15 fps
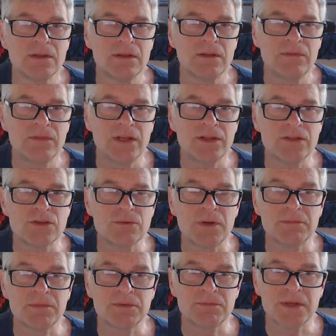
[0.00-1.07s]
Then I do
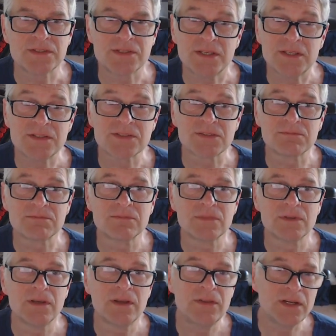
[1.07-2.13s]
my mathematics,
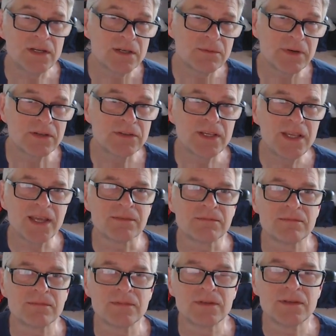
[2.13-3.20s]
and then I come around again.
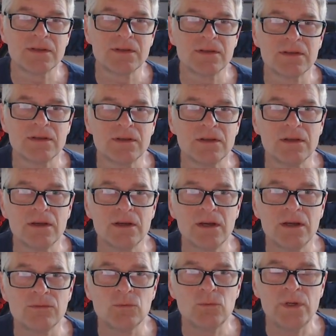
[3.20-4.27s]

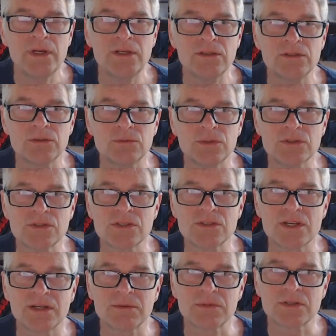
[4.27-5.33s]
And while the wanted
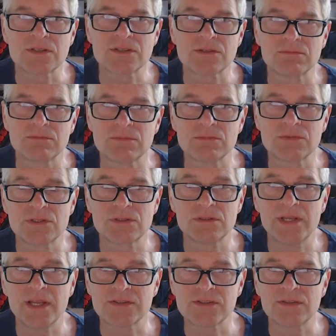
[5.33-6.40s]
time is
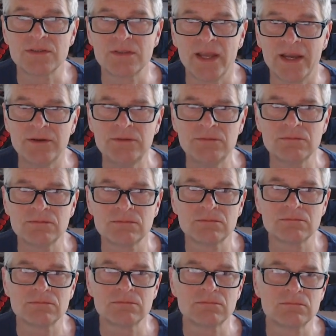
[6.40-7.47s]
less than now,
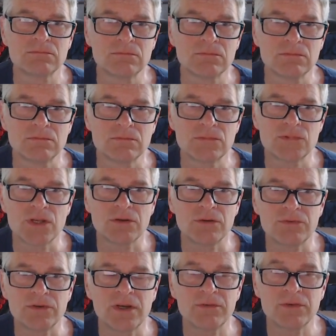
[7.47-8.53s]
so
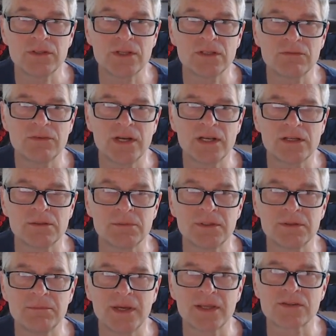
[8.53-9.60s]
if I haven't done very little bit
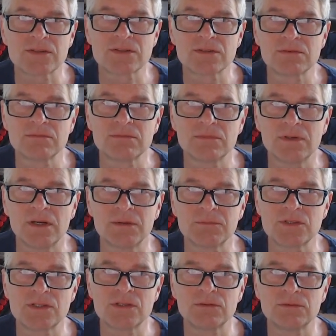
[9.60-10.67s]
of maths, I've
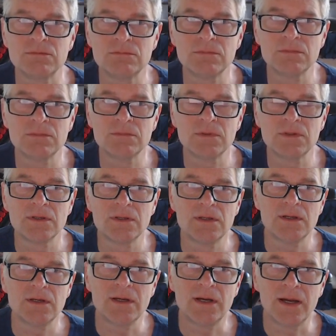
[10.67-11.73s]
still
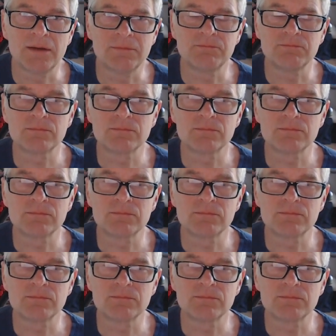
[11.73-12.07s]
got